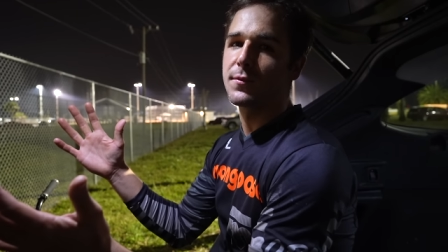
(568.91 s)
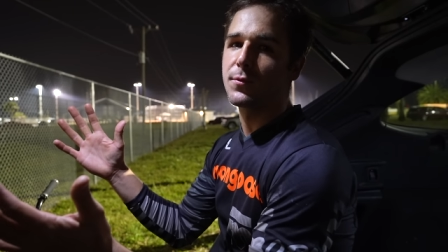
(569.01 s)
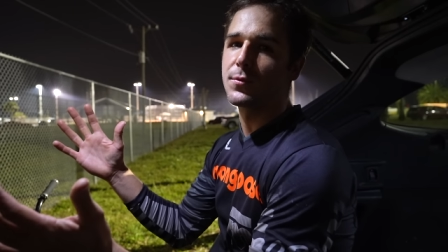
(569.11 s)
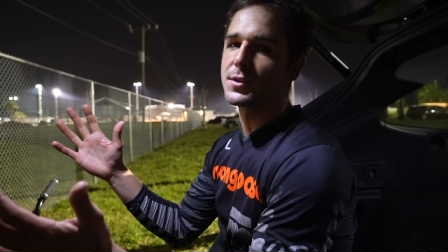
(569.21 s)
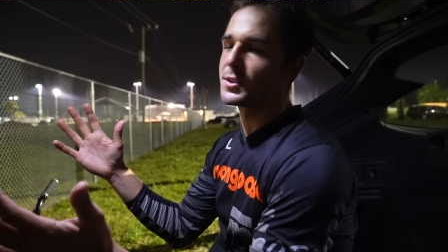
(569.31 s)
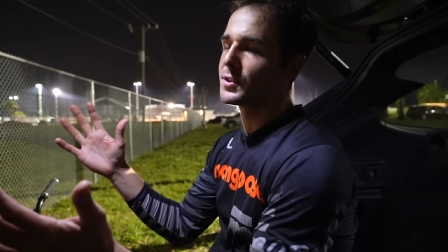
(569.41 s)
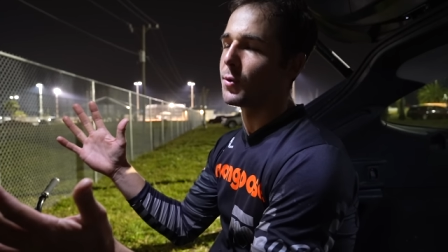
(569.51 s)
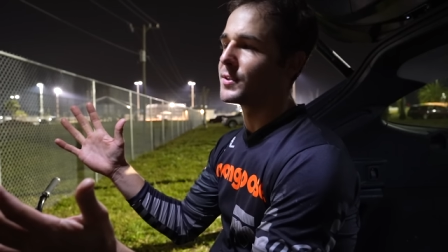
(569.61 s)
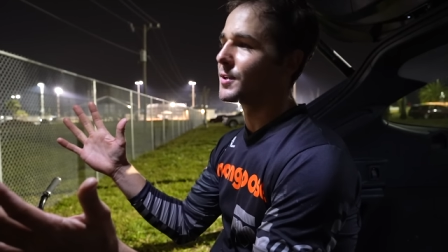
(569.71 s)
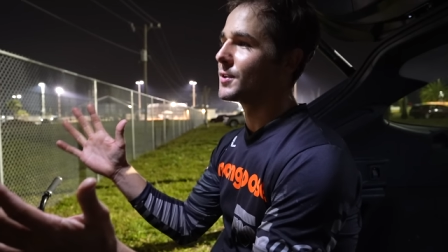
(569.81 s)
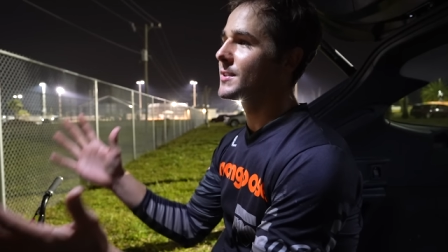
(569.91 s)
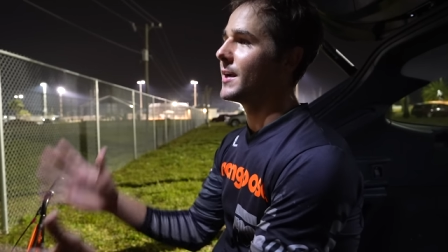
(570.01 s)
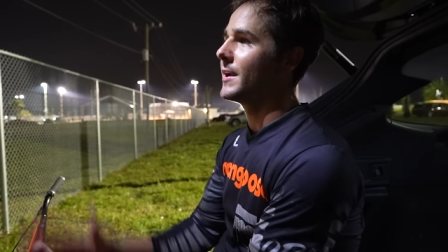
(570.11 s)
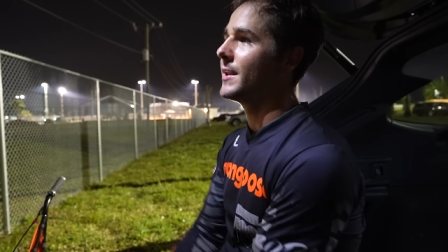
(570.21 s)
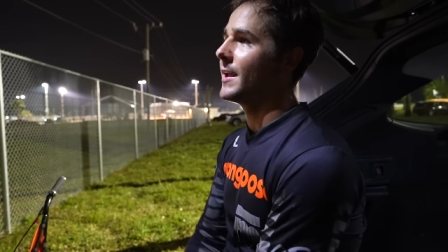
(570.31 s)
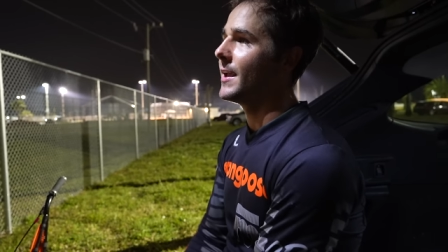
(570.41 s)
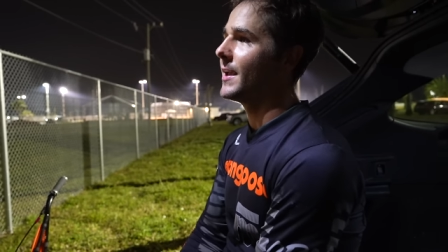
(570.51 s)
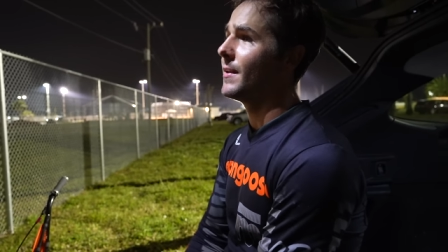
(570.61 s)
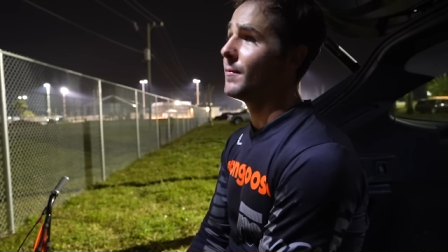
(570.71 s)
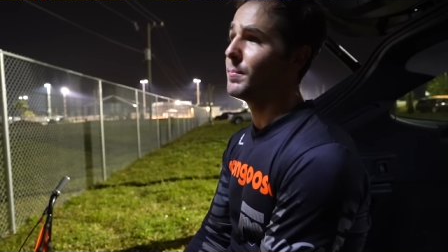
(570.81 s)
Yep, which is always a good sign.
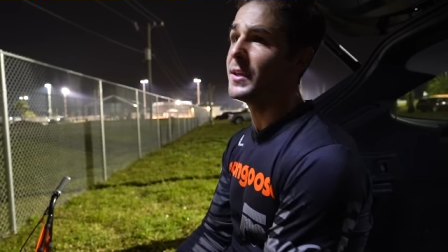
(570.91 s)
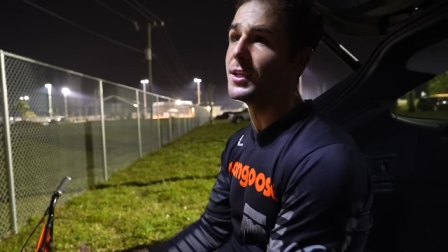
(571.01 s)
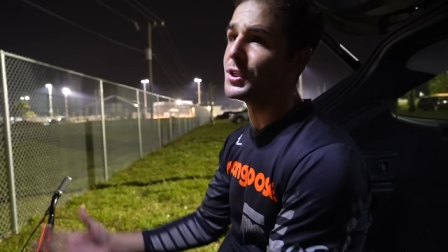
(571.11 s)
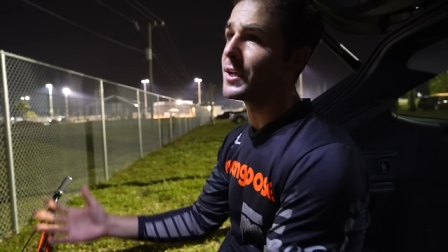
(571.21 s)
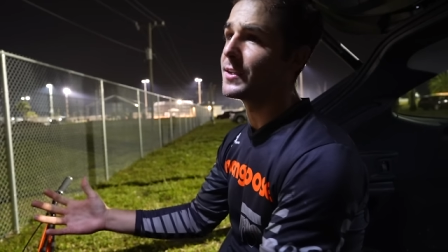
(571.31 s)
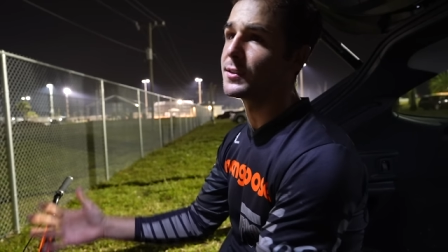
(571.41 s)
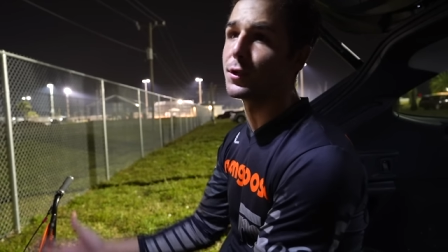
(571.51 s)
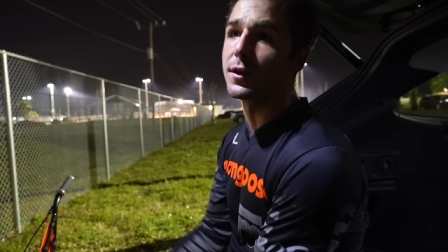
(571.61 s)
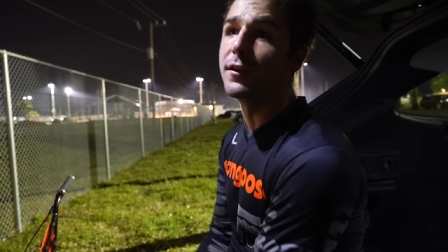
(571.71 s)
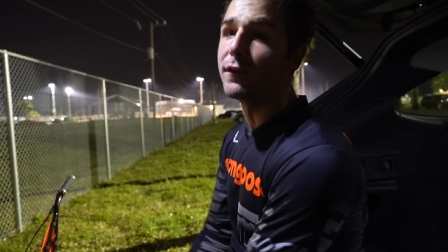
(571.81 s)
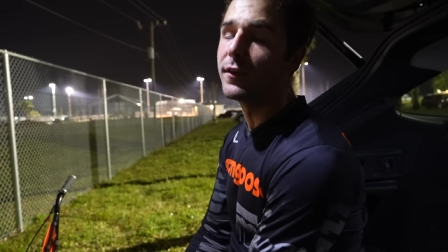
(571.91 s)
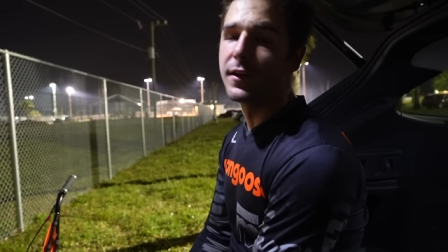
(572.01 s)
And PJ is looking